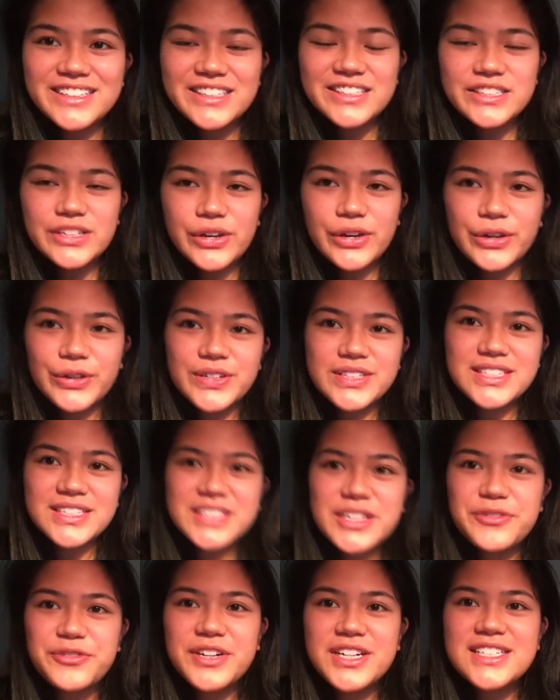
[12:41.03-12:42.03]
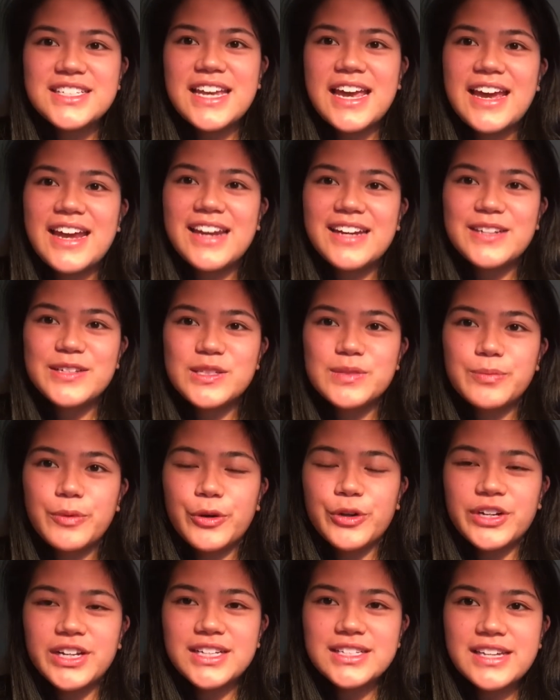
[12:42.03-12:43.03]
So it's a different day and it's
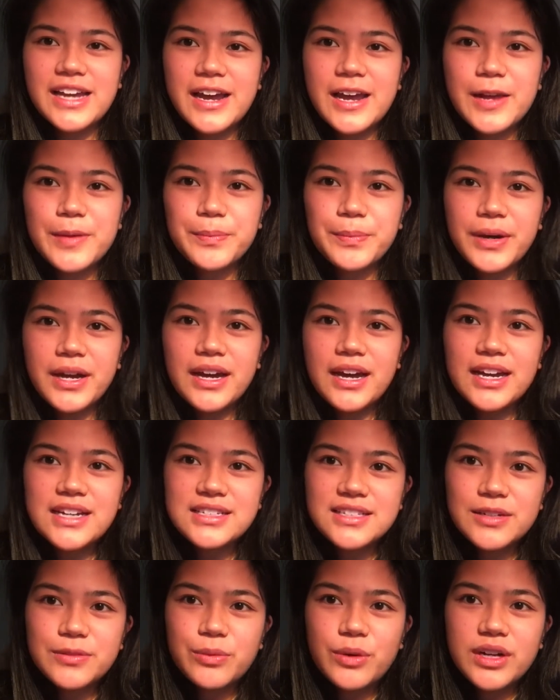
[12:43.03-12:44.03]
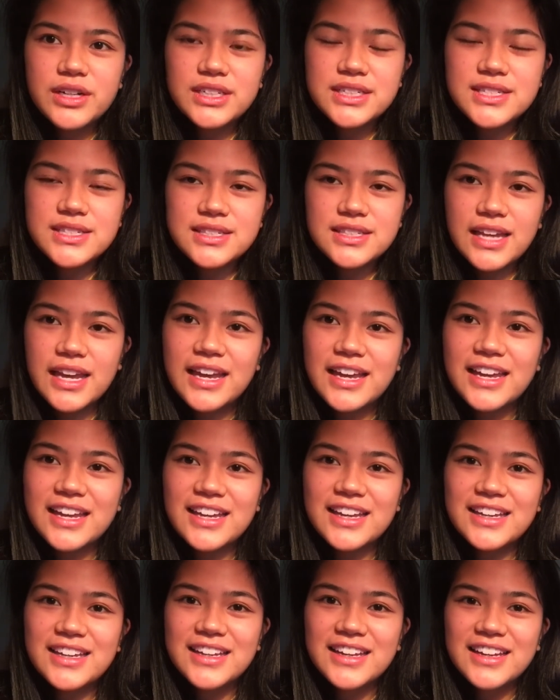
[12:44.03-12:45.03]
morning time, but I did want to
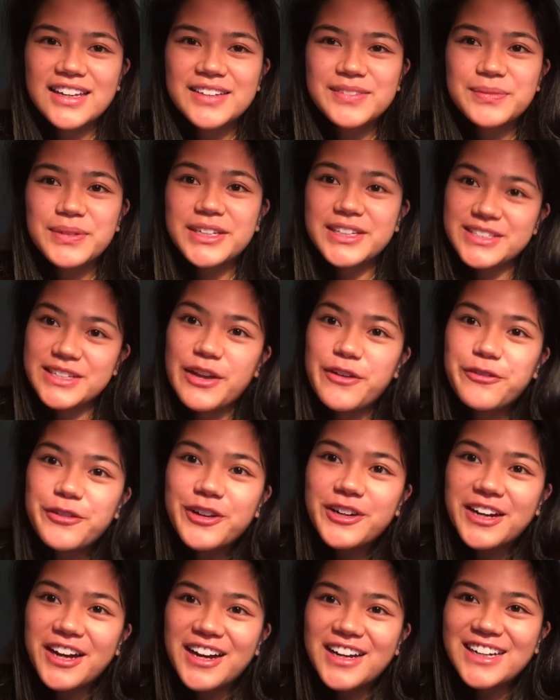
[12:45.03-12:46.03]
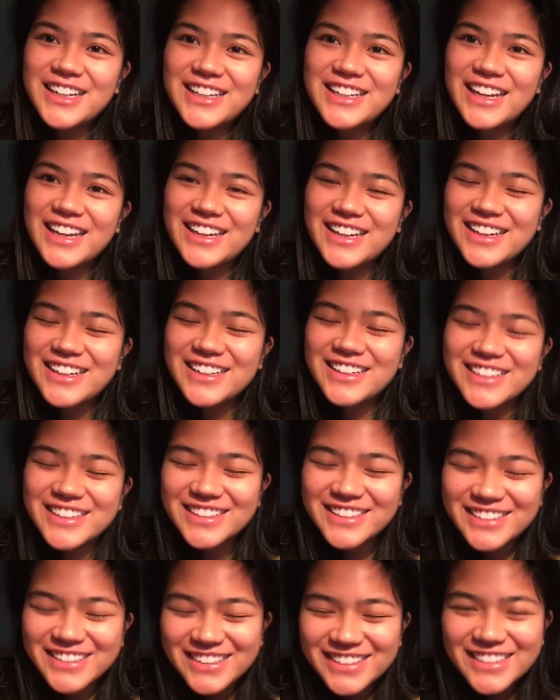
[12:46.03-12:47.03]
say, because I forgot again,
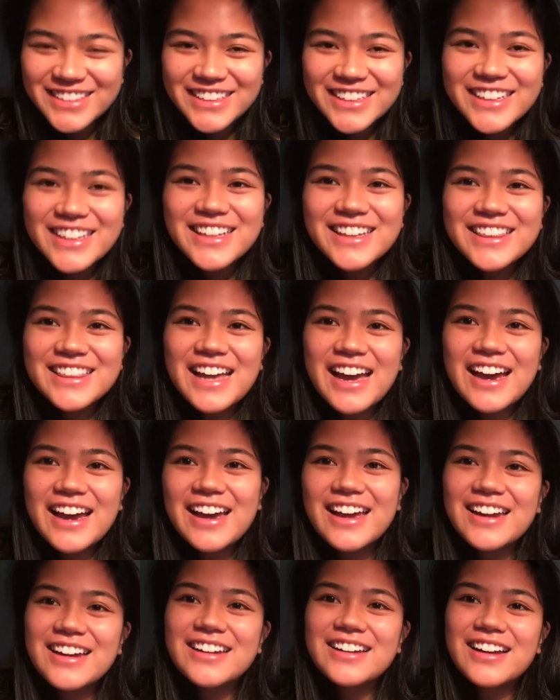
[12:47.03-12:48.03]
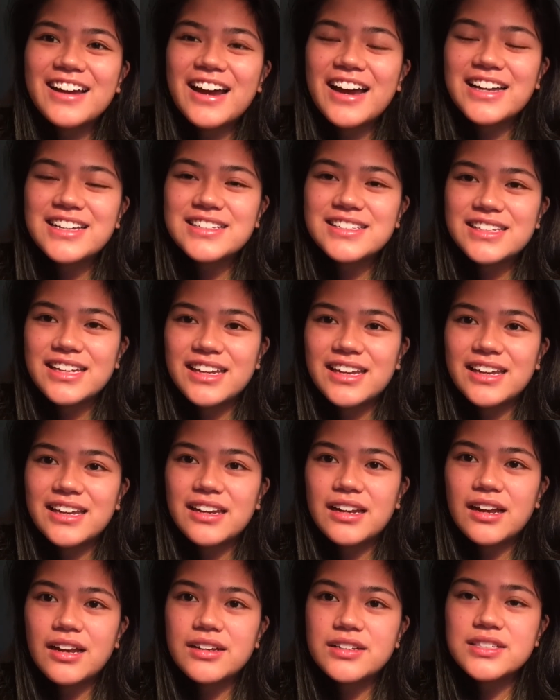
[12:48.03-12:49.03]
that I
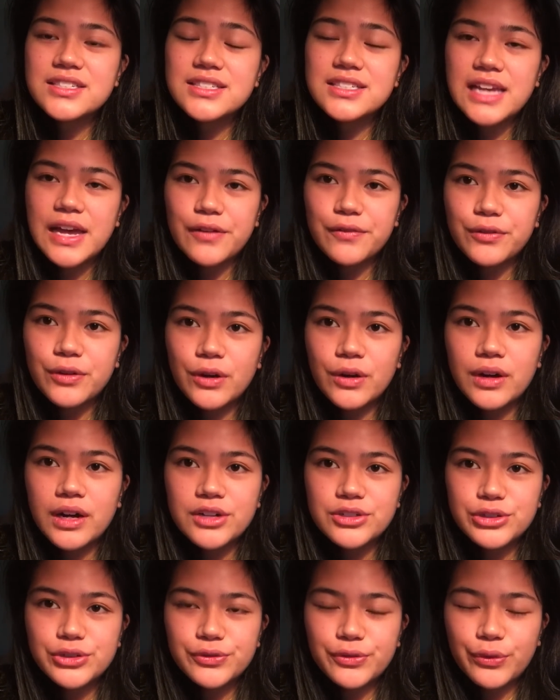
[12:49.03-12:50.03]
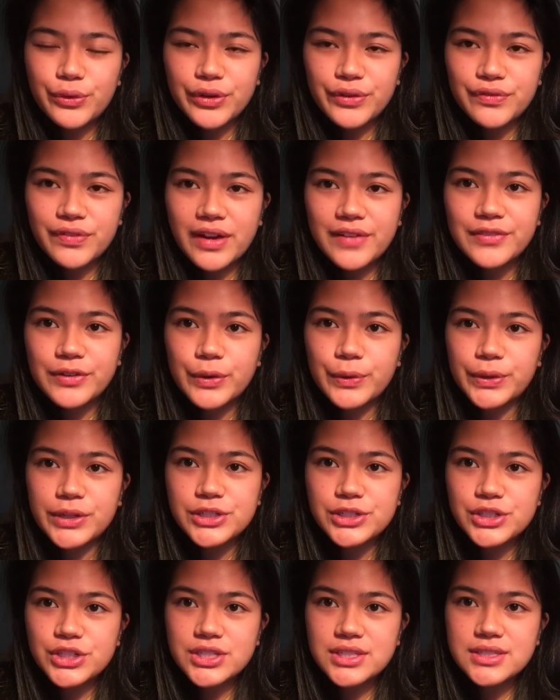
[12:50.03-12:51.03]
did several 145
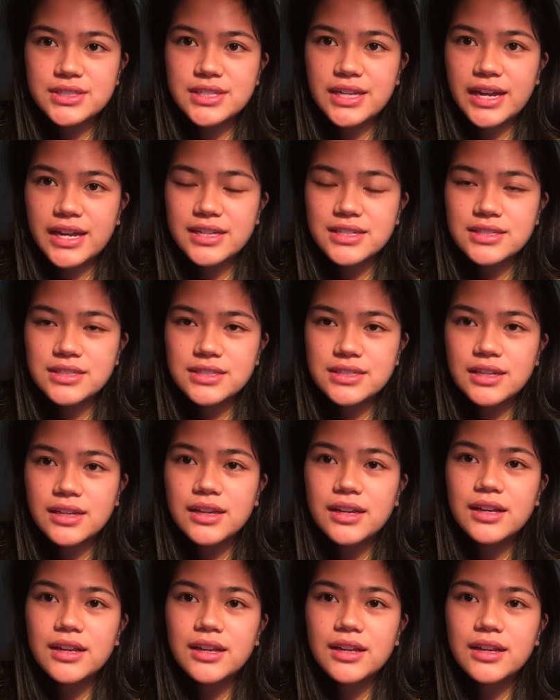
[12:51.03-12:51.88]
question tests